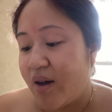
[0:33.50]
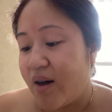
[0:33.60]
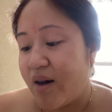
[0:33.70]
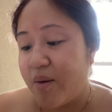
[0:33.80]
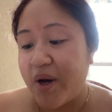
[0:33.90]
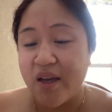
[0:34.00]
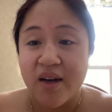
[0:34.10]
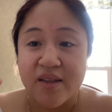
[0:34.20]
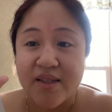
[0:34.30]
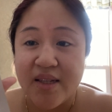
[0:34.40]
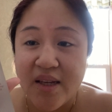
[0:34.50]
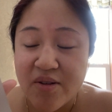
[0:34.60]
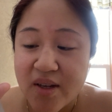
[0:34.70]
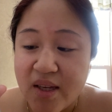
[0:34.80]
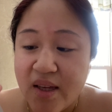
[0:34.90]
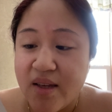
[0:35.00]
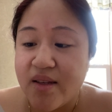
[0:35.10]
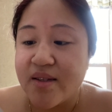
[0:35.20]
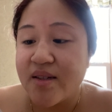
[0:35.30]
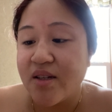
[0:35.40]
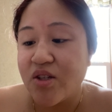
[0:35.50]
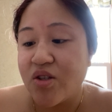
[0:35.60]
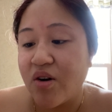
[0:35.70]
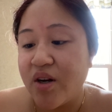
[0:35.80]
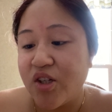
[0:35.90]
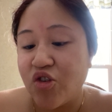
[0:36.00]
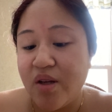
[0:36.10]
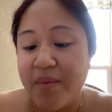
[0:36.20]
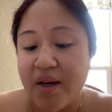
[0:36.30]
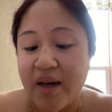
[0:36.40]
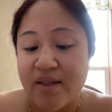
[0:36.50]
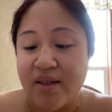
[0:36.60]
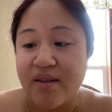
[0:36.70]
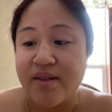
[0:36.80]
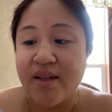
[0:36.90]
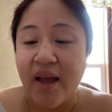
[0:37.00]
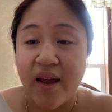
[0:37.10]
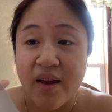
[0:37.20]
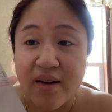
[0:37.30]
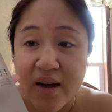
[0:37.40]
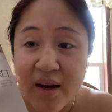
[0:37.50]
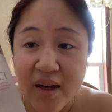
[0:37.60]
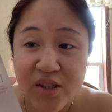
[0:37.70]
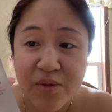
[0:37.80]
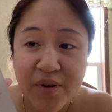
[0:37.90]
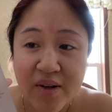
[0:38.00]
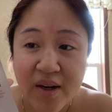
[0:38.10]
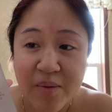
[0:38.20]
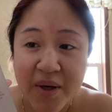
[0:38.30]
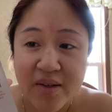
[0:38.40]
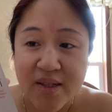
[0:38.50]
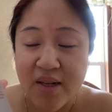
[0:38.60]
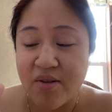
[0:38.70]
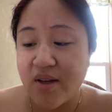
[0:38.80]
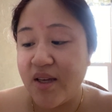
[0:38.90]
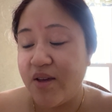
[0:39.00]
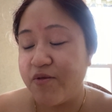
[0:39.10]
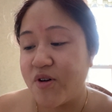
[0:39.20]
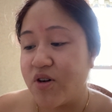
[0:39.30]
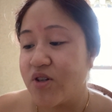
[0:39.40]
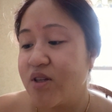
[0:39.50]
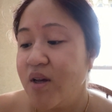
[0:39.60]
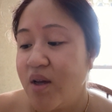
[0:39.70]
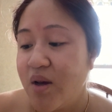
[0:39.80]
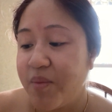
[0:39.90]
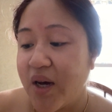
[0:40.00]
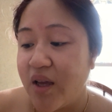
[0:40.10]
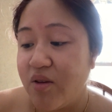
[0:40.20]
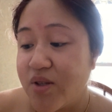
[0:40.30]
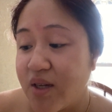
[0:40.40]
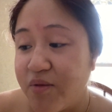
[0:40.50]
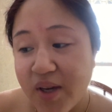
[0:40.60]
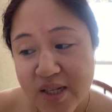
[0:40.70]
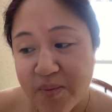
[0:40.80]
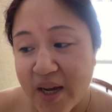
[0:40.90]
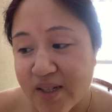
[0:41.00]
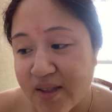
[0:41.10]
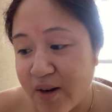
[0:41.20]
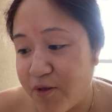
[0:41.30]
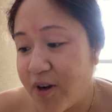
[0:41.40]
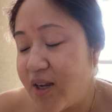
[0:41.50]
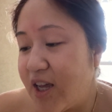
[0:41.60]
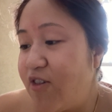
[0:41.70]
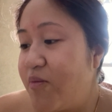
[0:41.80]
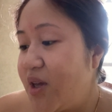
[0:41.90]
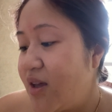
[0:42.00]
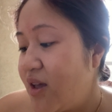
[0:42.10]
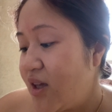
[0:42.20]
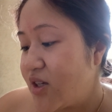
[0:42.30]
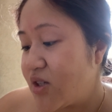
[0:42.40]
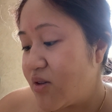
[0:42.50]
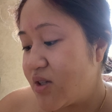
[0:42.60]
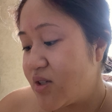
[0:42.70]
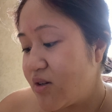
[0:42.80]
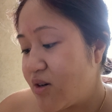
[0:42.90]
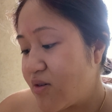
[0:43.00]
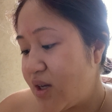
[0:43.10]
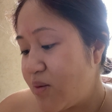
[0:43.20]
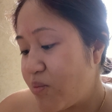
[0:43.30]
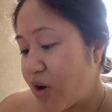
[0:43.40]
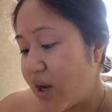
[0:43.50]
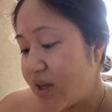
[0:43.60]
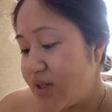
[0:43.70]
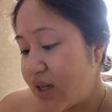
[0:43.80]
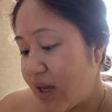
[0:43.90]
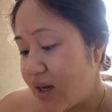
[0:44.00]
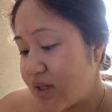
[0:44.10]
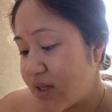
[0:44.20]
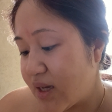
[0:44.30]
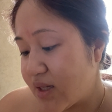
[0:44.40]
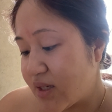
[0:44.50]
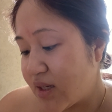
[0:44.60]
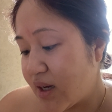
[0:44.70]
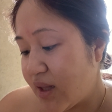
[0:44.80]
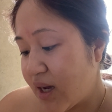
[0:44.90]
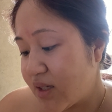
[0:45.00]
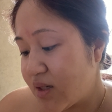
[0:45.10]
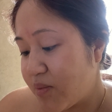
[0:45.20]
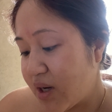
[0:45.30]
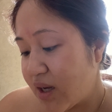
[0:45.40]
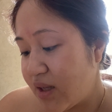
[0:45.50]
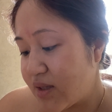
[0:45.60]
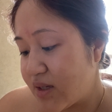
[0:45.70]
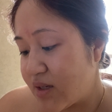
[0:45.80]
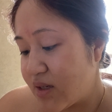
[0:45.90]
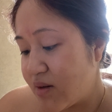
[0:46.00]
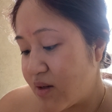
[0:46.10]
I got Secret Key's Starting Treatment Essence. And I actually found out about Secret Key first by using a face mask that a friend gave me. So this is a Korean brand, and it says galactamides